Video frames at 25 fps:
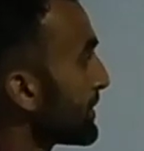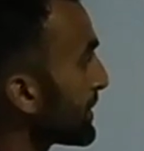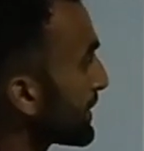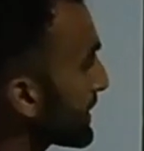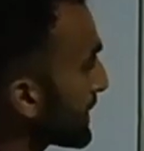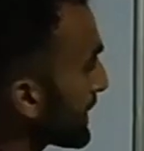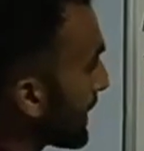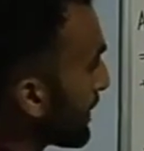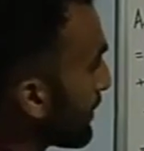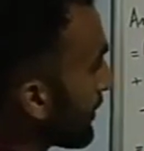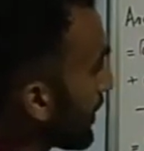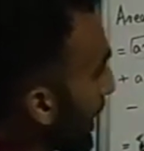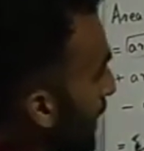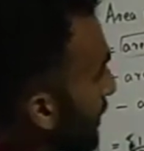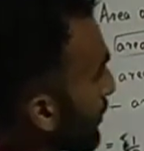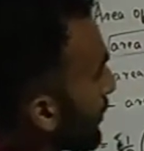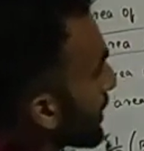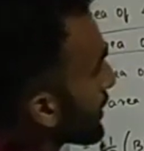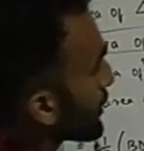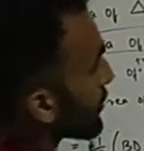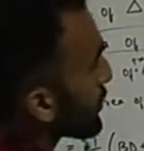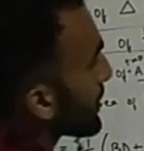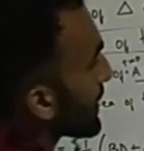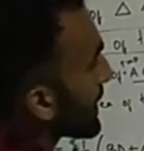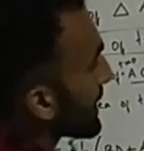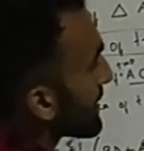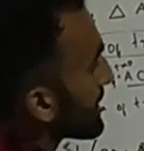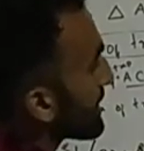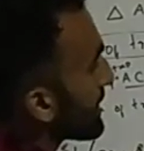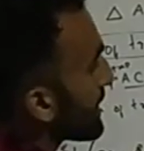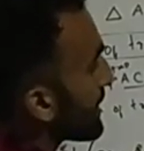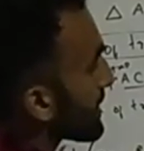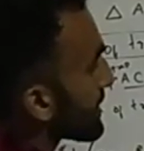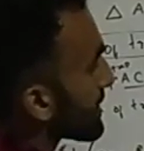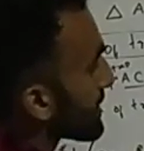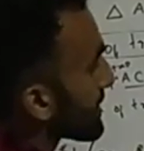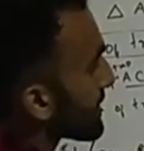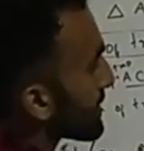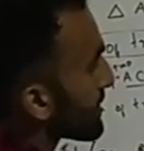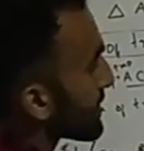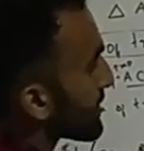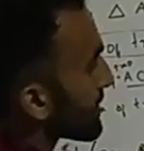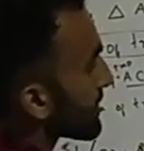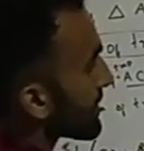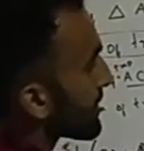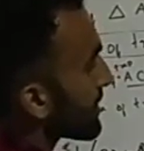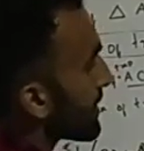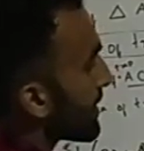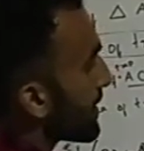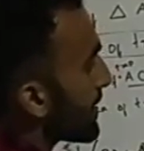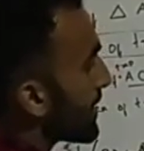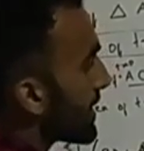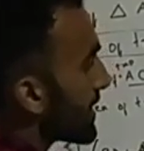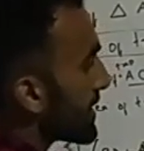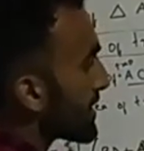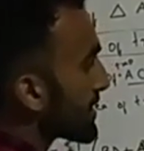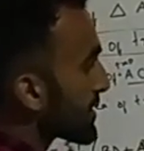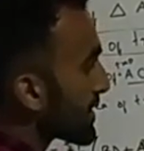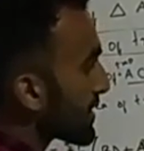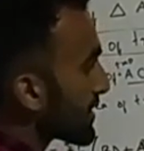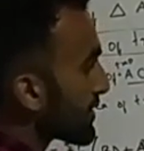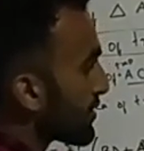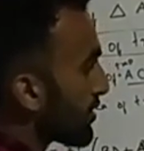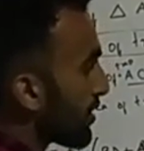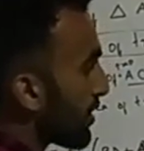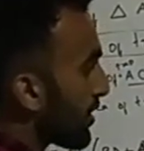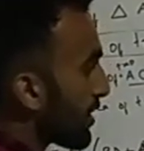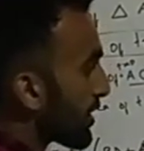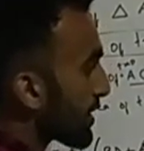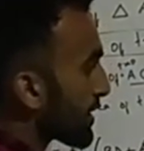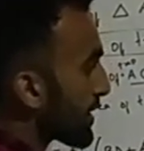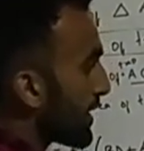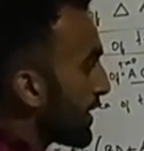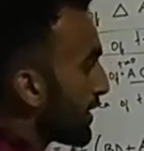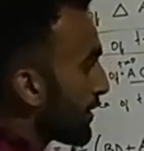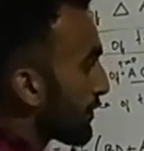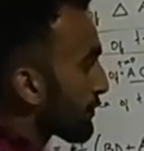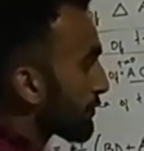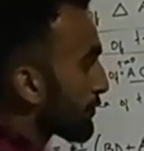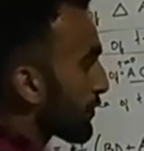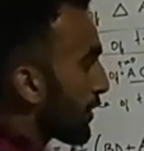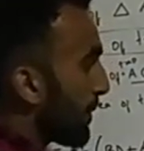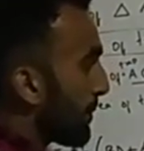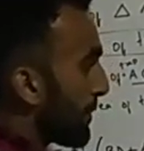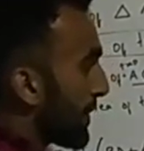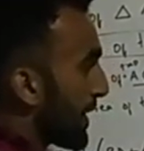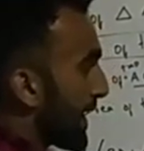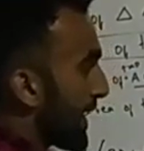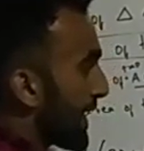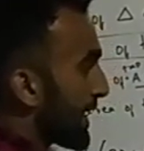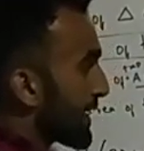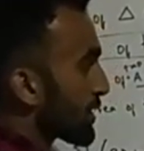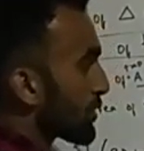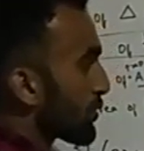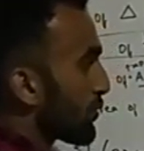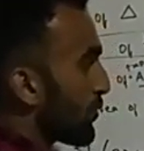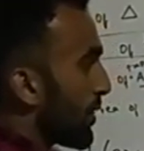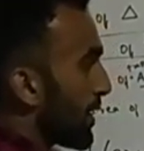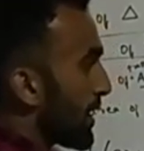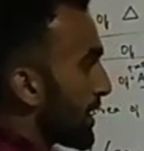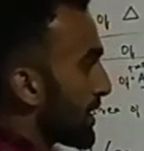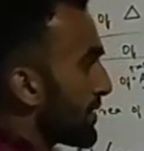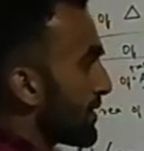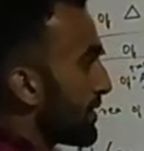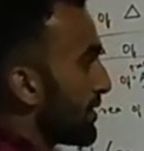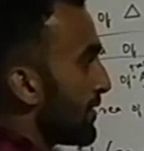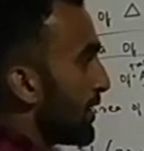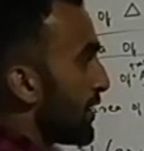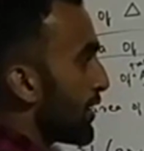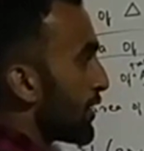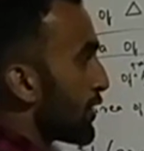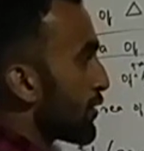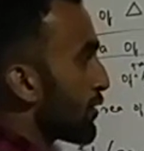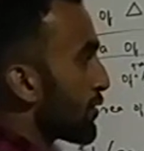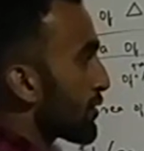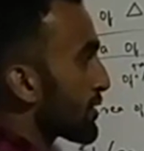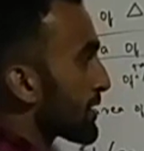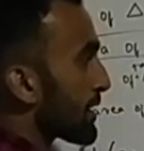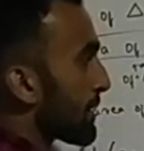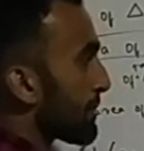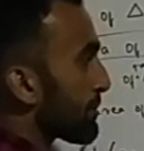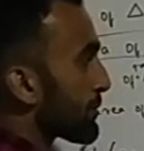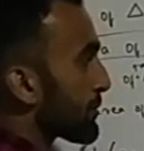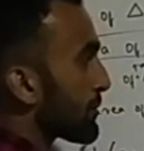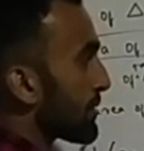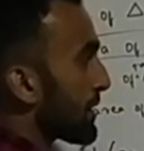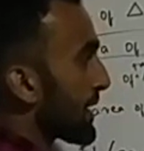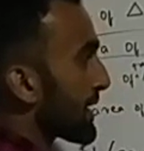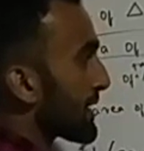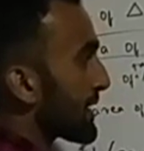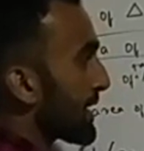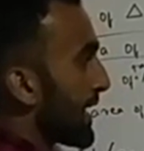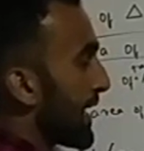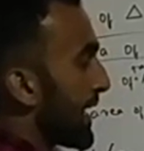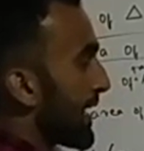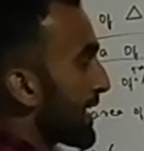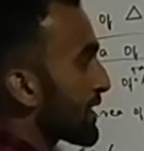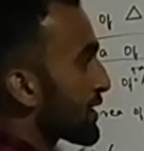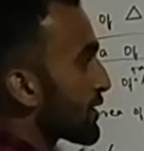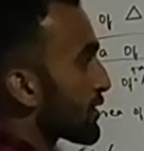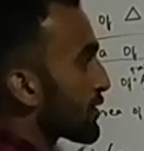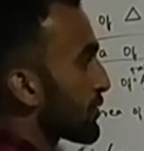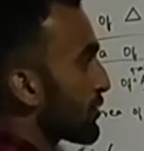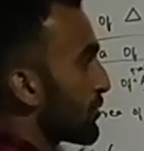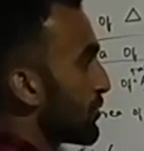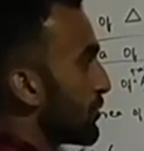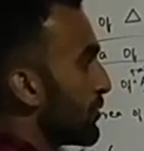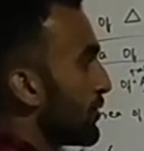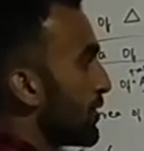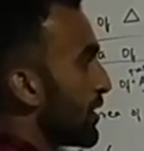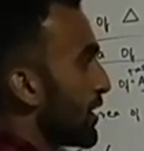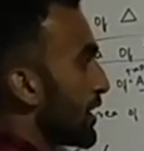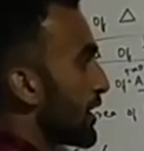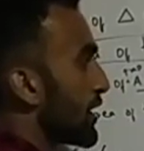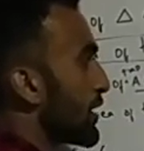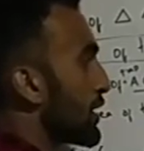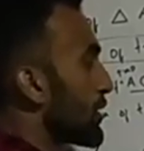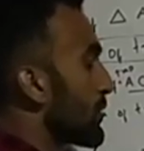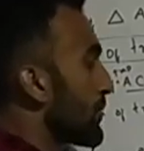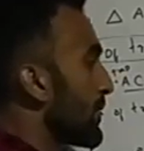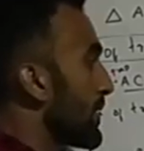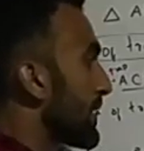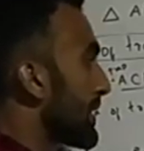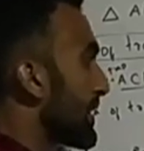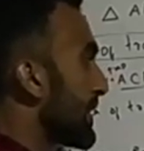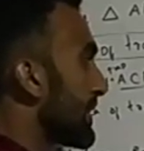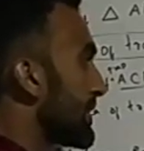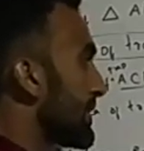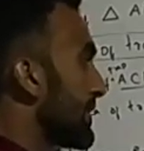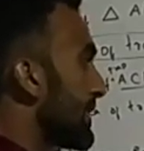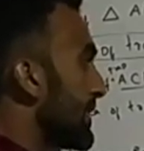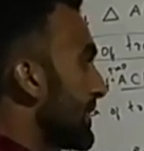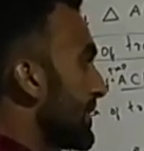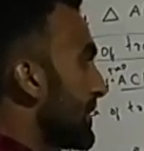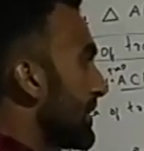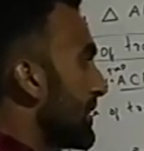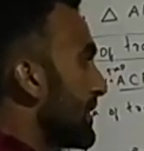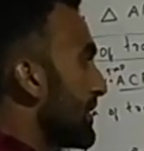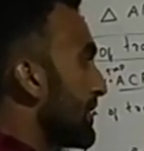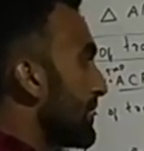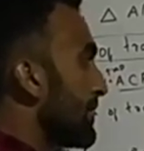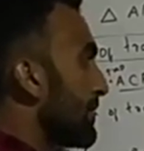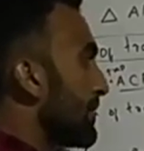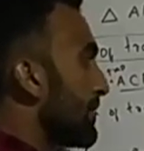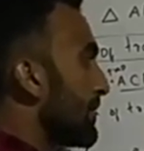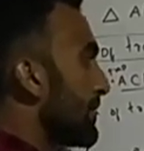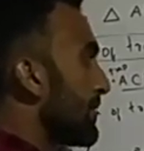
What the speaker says: Now I want to get this. Is it not from x1 you subtract x2, you will get DE.